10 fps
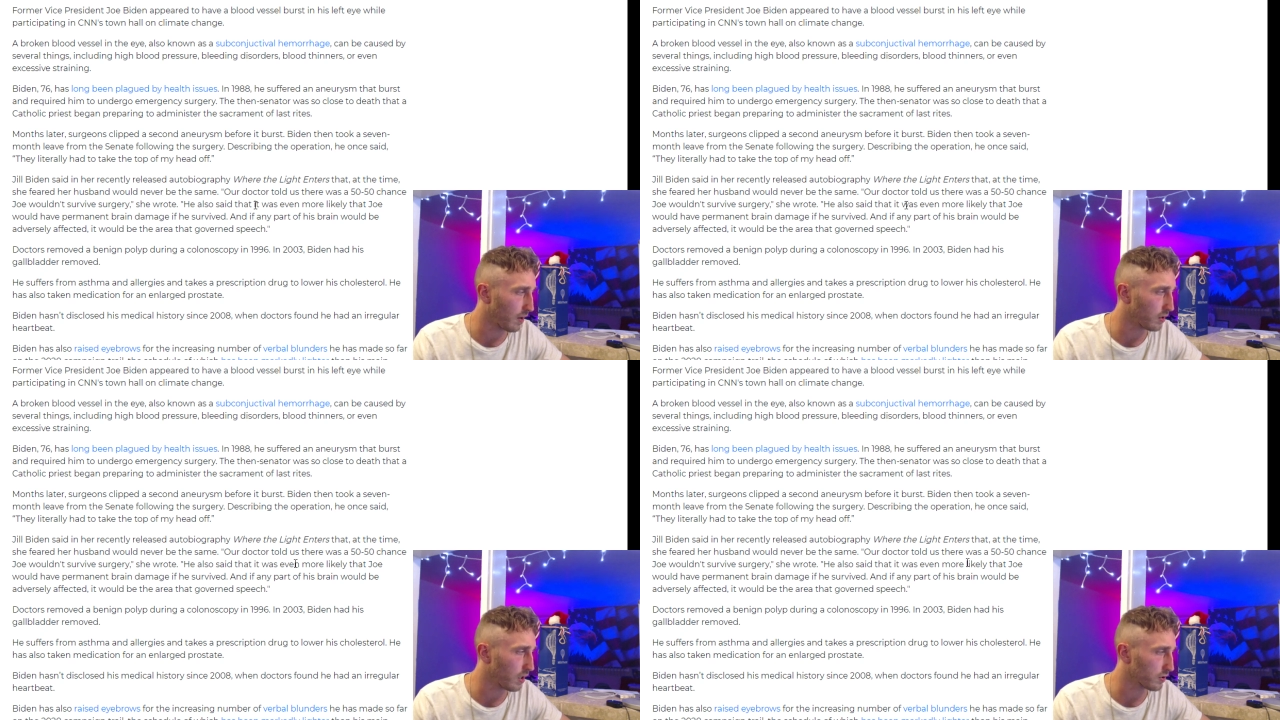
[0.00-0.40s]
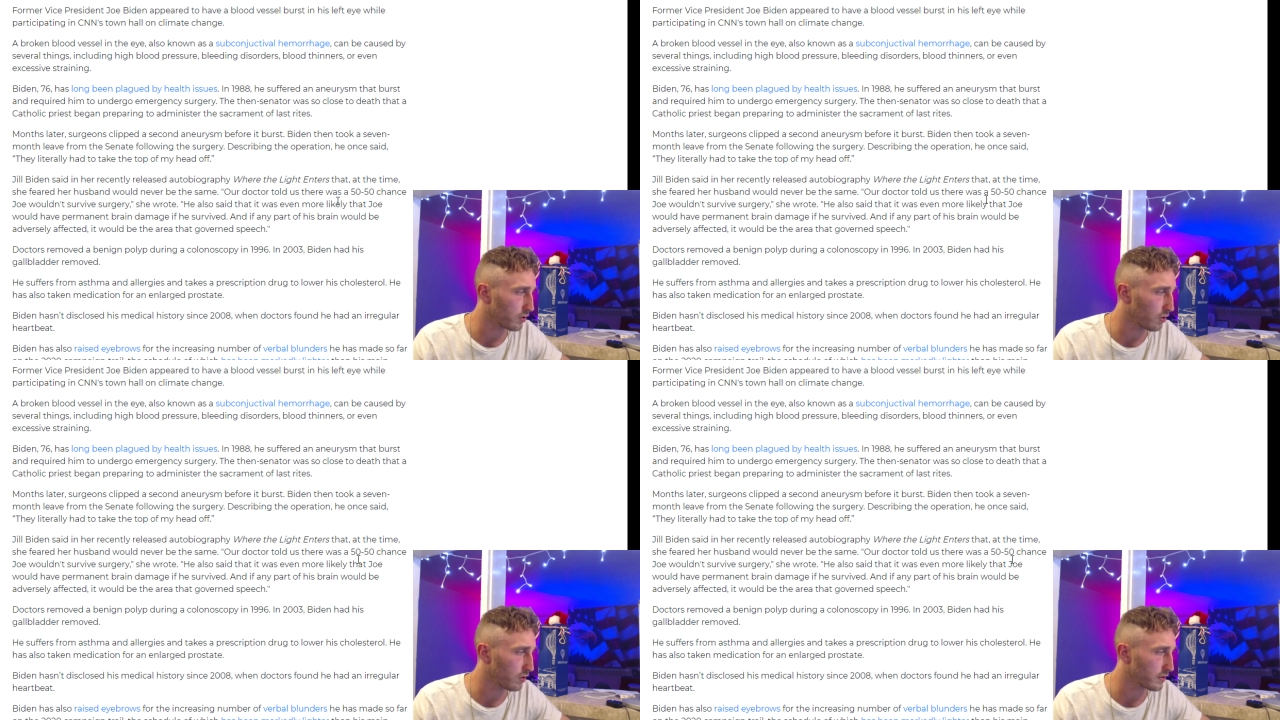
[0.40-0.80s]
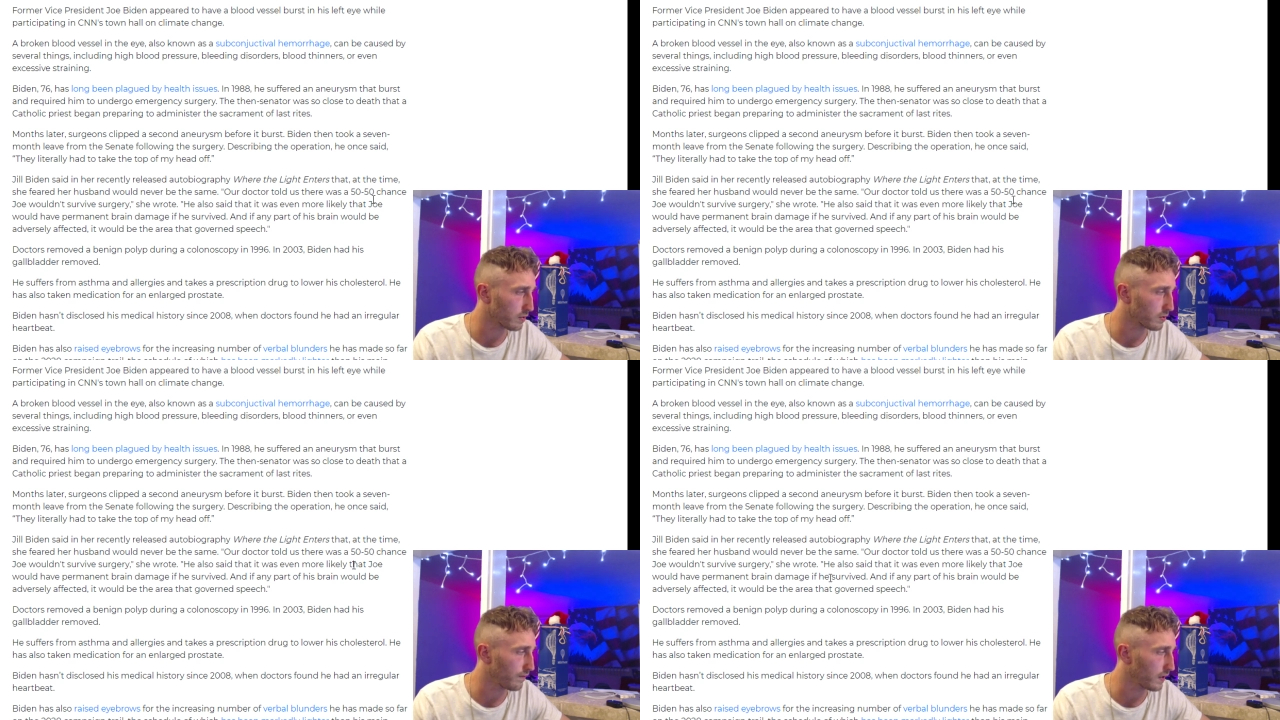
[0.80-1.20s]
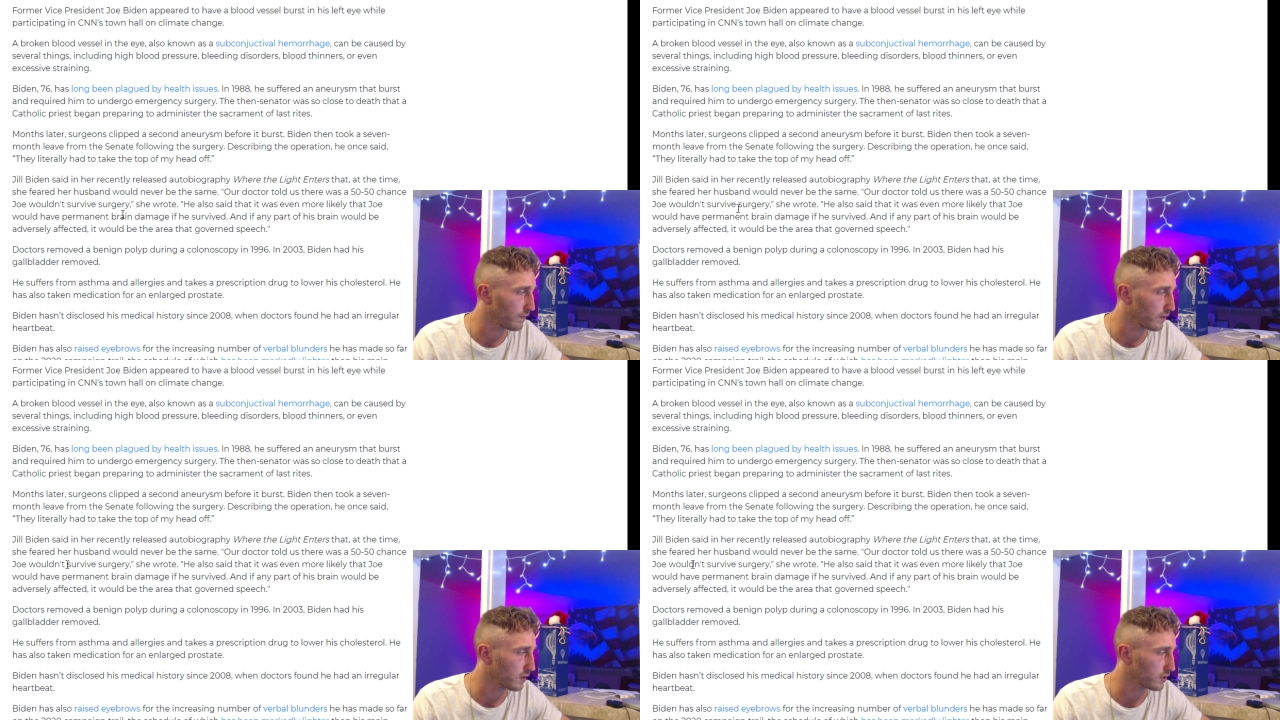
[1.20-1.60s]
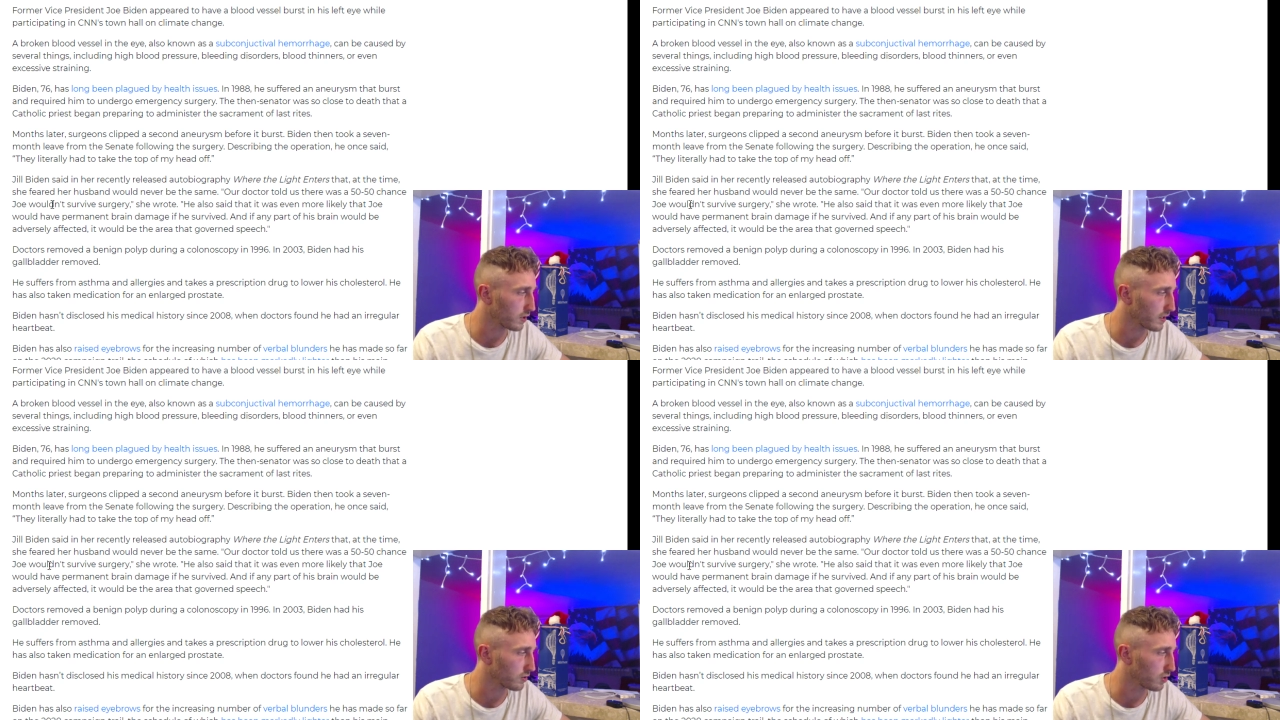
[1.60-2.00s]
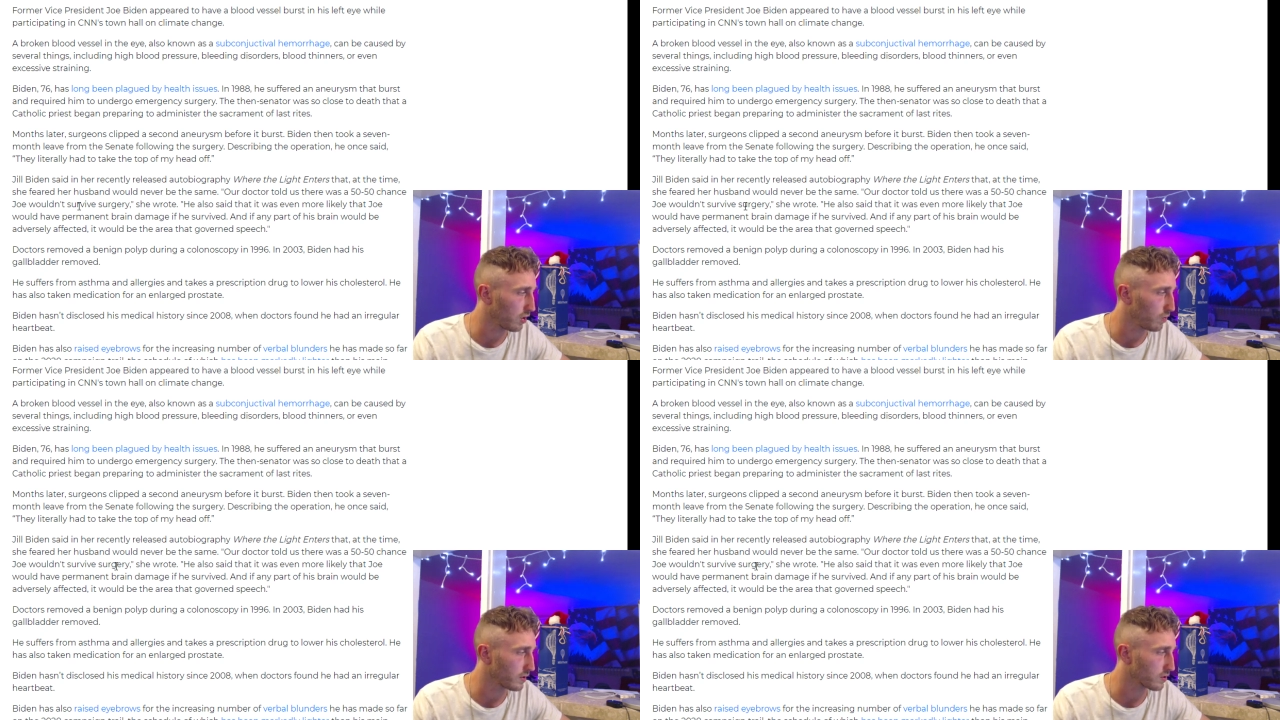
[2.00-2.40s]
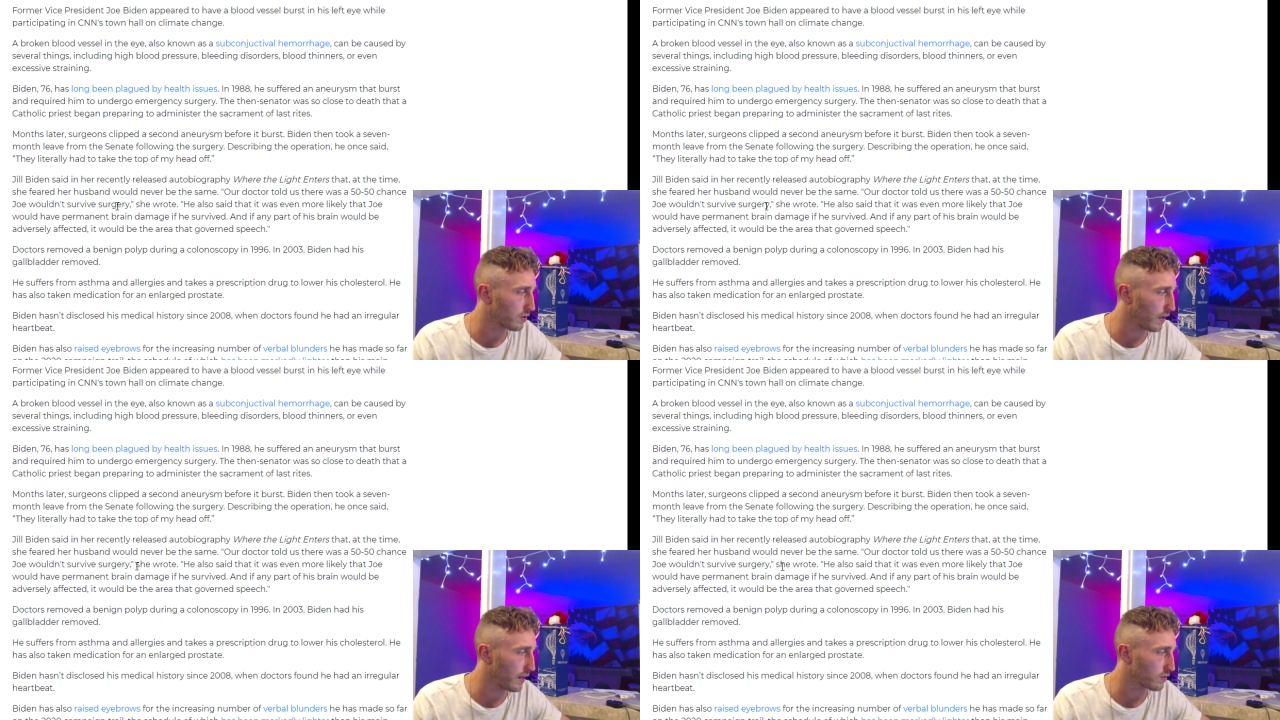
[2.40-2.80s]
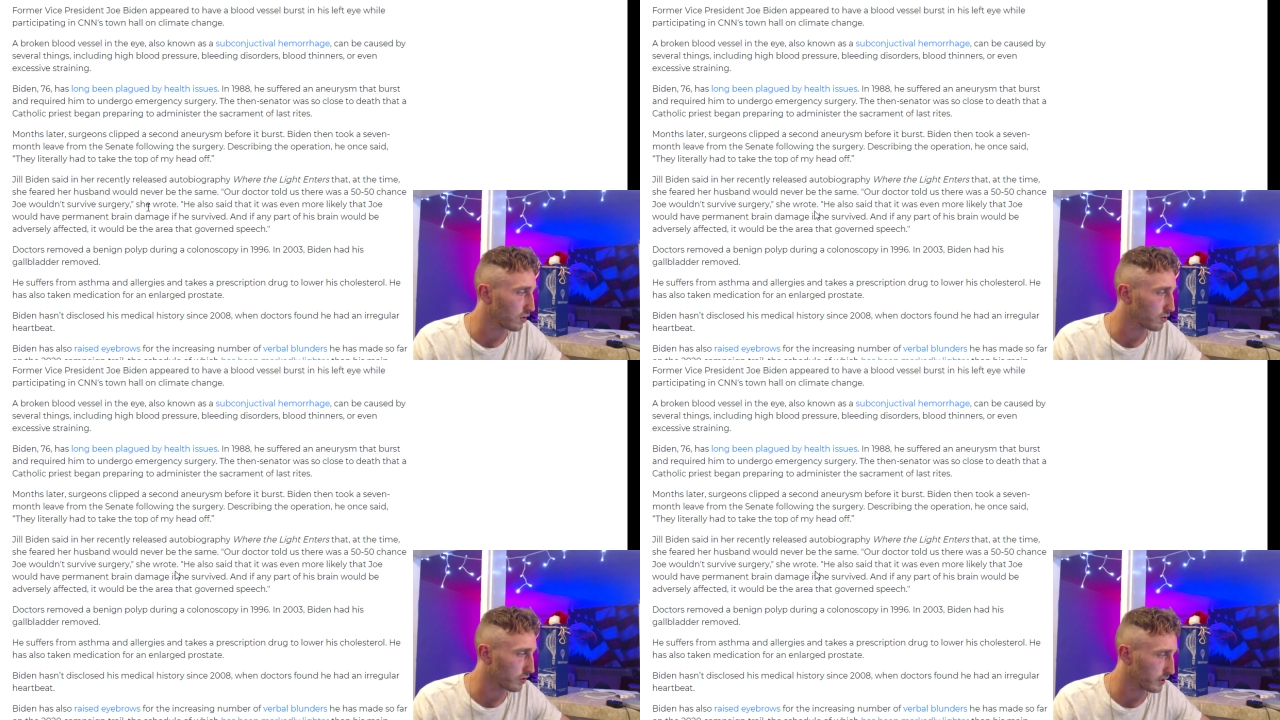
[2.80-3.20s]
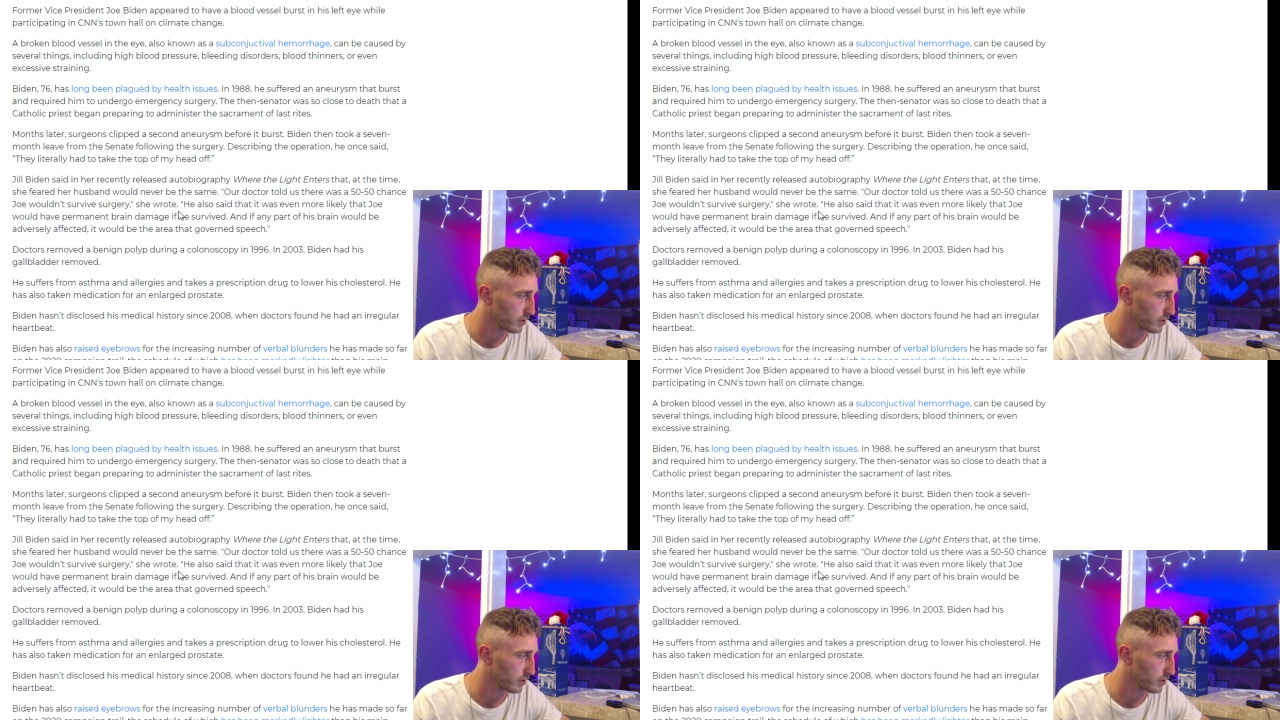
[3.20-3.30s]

Our doctor told us there was a 50-50 chance Joe wouldn't survive surgery, she